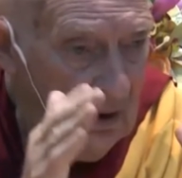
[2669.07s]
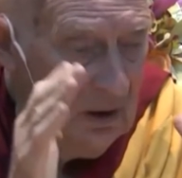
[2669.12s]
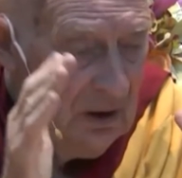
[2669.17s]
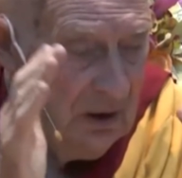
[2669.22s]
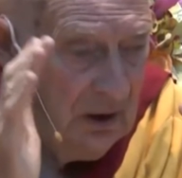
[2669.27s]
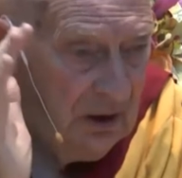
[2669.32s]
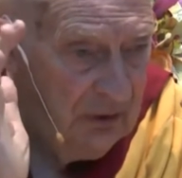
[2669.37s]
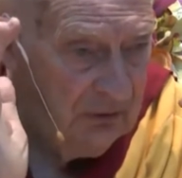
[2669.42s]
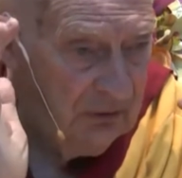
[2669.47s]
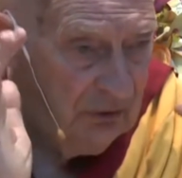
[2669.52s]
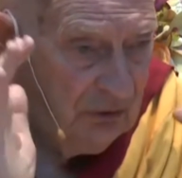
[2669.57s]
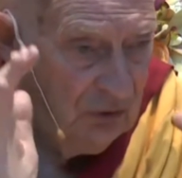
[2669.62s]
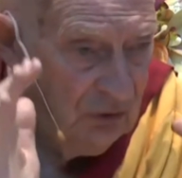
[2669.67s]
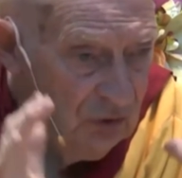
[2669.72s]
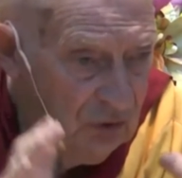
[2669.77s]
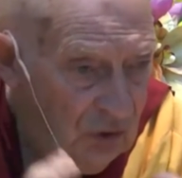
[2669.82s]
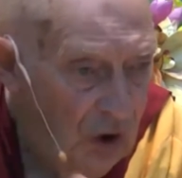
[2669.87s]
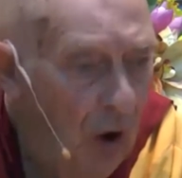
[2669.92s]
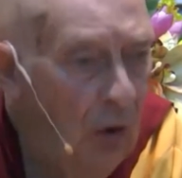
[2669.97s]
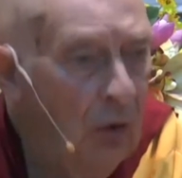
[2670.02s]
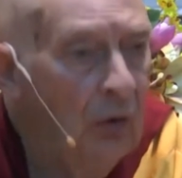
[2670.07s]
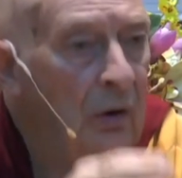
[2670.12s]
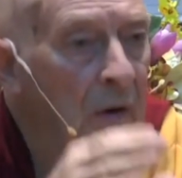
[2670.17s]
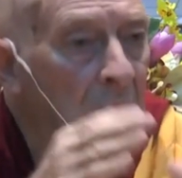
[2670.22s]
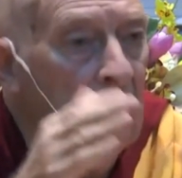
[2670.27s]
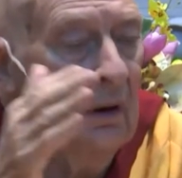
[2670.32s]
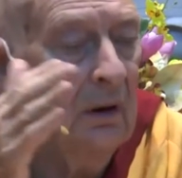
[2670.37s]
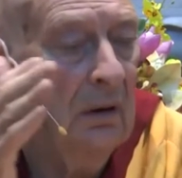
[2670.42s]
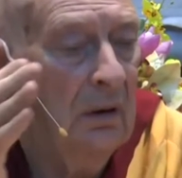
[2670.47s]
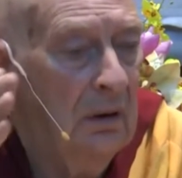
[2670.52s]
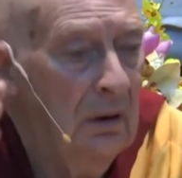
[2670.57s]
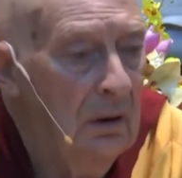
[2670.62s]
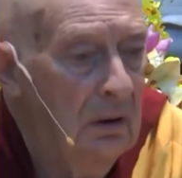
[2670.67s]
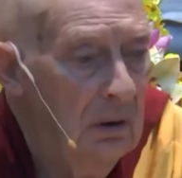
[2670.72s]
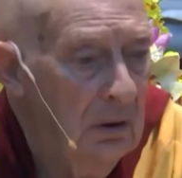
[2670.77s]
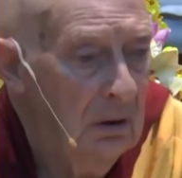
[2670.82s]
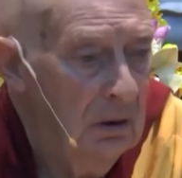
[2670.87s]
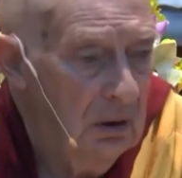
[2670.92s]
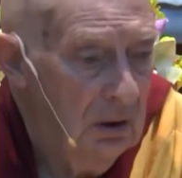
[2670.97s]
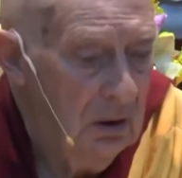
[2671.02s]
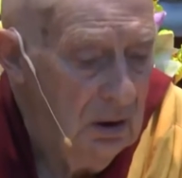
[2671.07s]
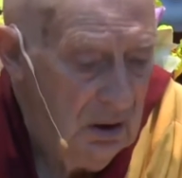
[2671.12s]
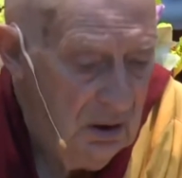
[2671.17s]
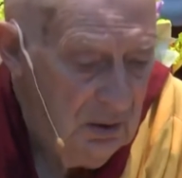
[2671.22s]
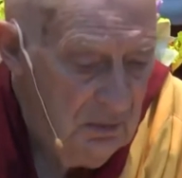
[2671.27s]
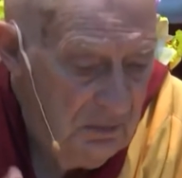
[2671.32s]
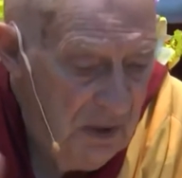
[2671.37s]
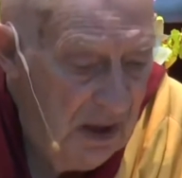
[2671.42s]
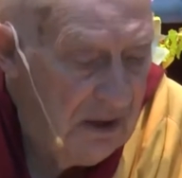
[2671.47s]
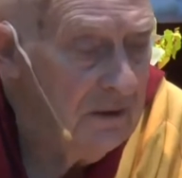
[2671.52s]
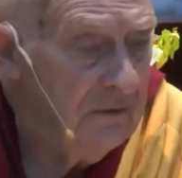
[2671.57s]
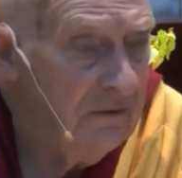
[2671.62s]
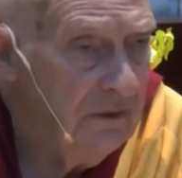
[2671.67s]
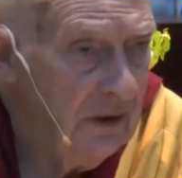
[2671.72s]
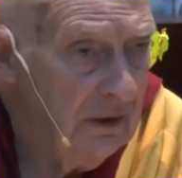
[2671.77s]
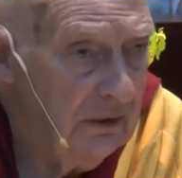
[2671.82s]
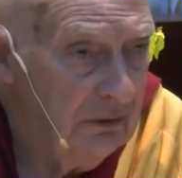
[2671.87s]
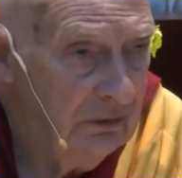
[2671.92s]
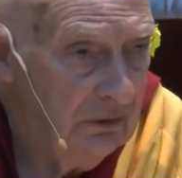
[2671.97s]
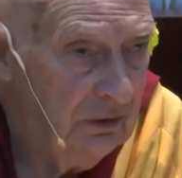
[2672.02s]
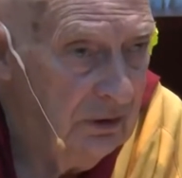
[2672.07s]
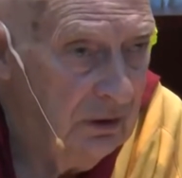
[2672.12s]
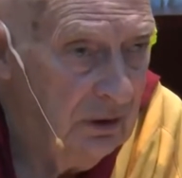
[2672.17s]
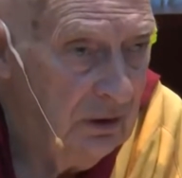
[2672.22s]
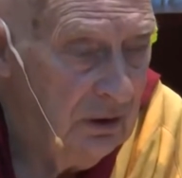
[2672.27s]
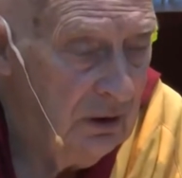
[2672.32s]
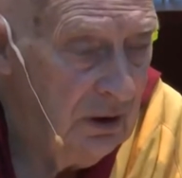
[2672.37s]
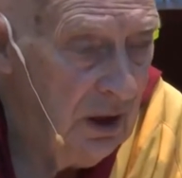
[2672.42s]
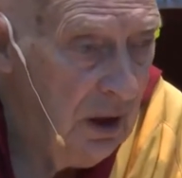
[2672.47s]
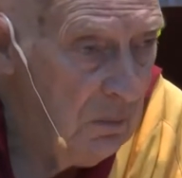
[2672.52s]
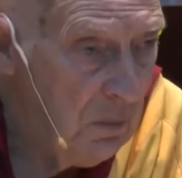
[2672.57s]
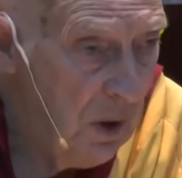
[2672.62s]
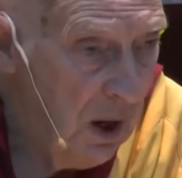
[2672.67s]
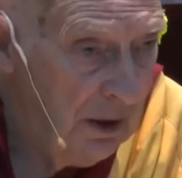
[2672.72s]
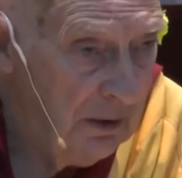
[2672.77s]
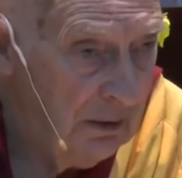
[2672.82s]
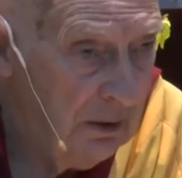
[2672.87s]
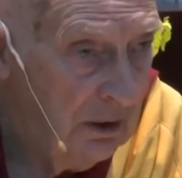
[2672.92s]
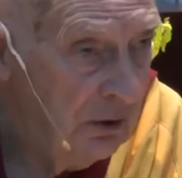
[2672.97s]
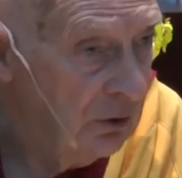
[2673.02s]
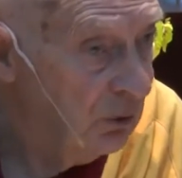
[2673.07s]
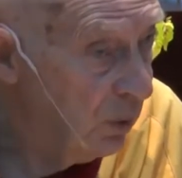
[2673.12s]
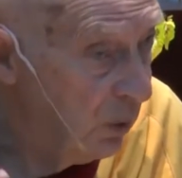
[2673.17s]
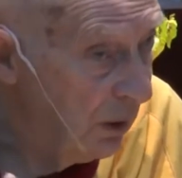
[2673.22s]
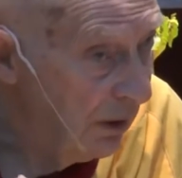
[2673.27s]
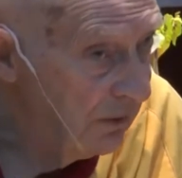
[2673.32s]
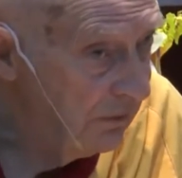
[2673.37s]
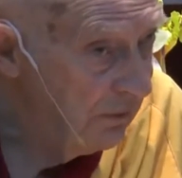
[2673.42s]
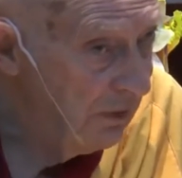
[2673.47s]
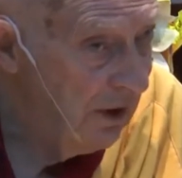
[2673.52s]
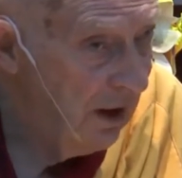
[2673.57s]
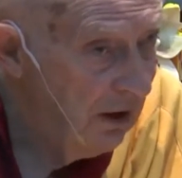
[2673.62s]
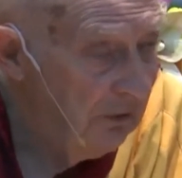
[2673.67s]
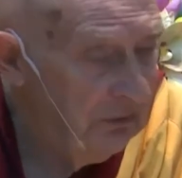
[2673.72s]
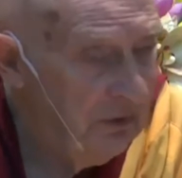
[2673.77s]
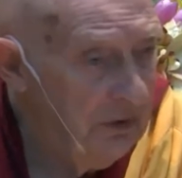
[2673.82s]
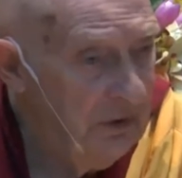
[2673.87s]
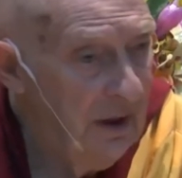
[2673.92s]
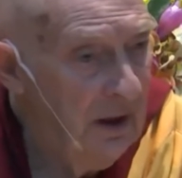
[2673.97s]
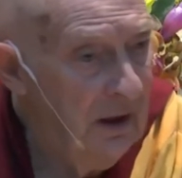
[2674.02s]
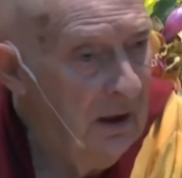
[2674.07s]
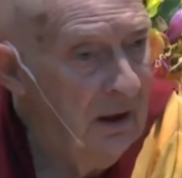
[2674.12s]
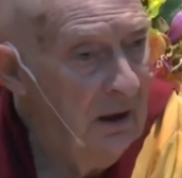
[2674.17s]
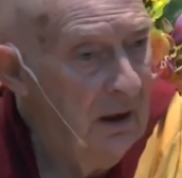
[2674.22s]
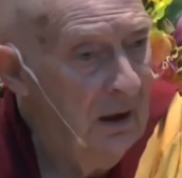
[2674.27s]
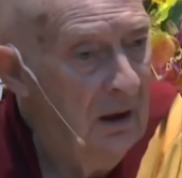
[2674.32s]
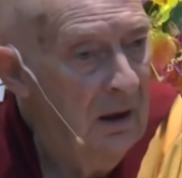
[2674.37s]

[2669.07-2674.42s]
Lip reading: is totally manifest in our mind 24 hours a day